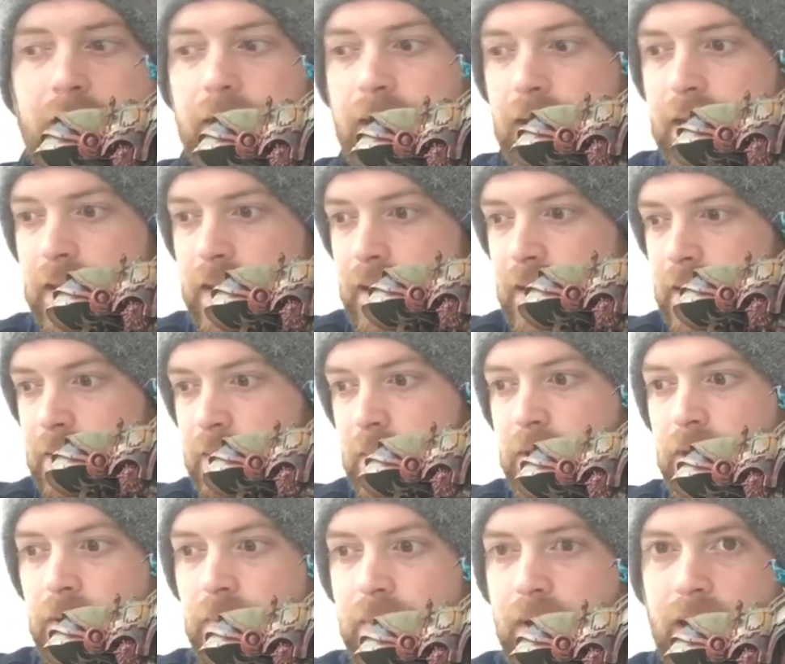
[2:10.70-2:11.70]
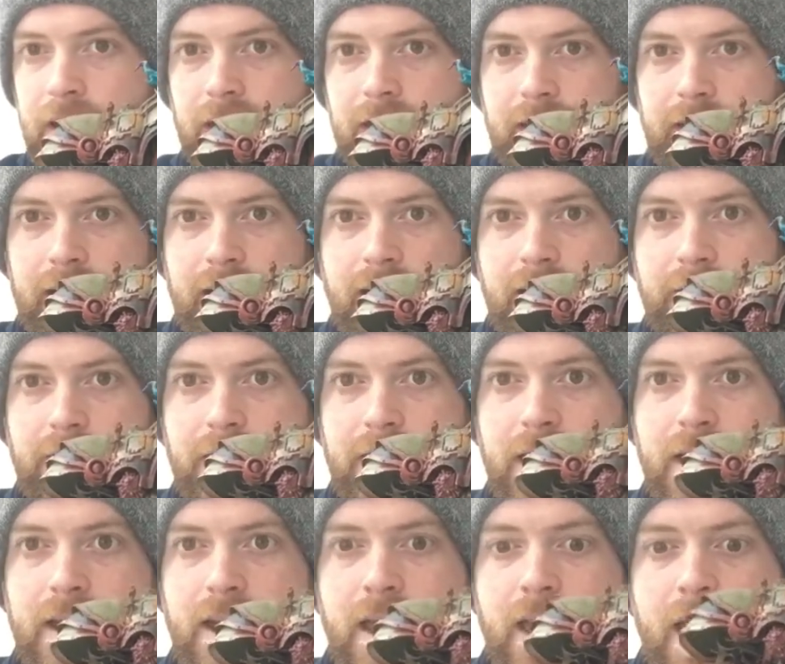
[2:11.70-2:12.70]
his missile pod on top,
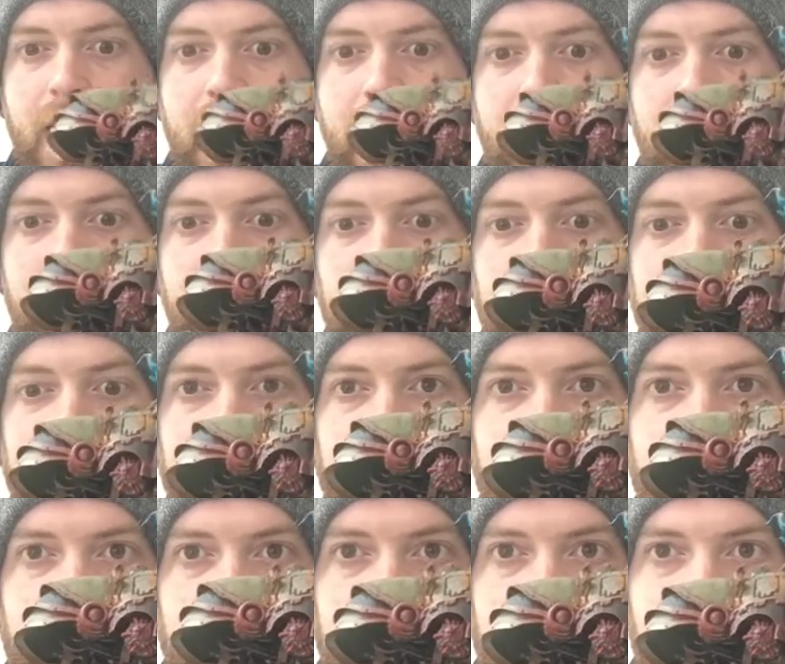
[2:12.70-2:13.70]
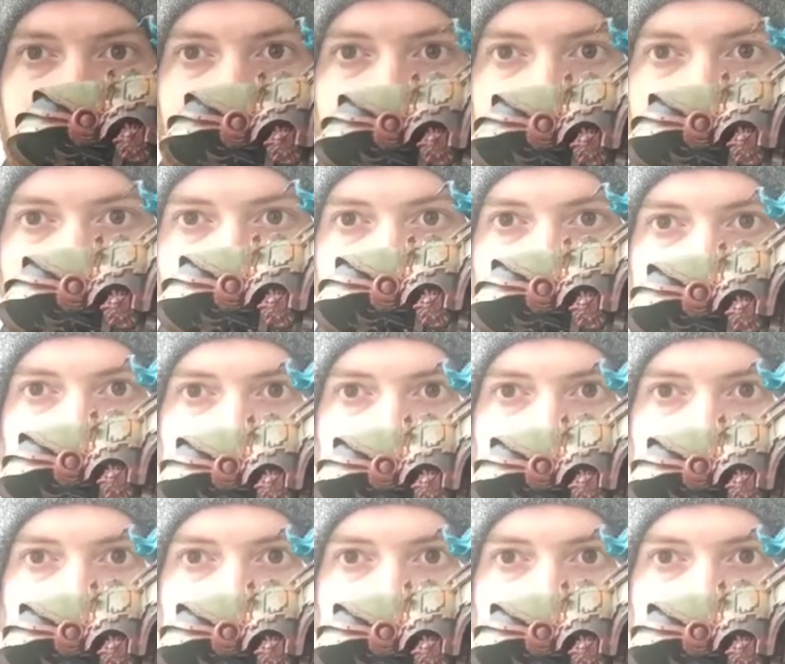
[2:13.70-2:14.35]
they're basically the same exact